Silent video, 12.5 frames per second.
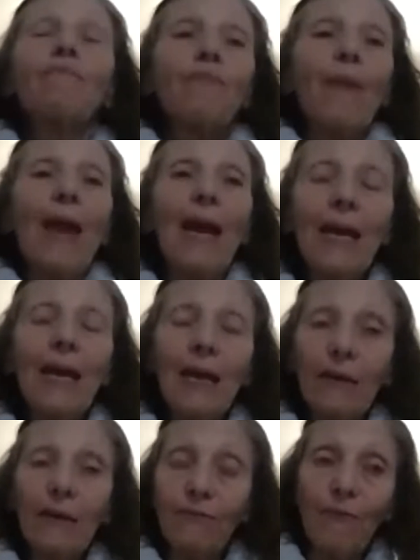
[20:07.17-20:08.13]

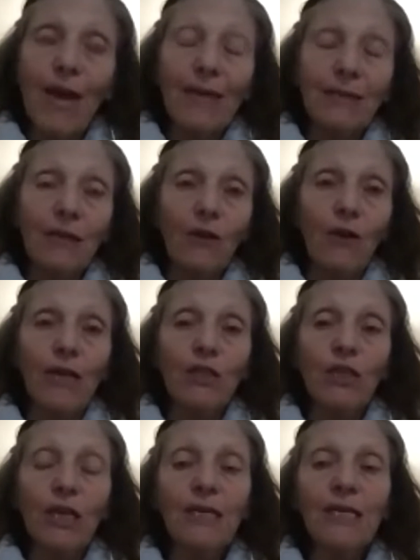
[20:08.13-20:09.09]
bailing from that and going
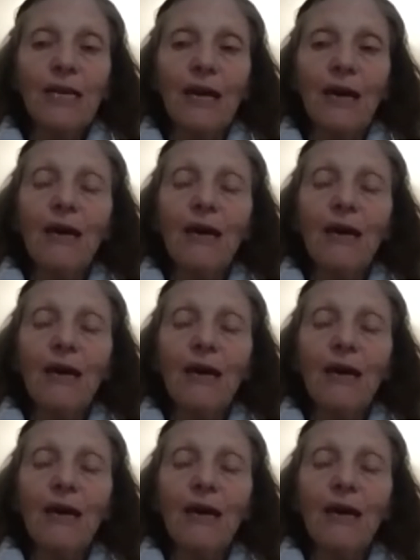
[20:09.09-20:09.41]
to India,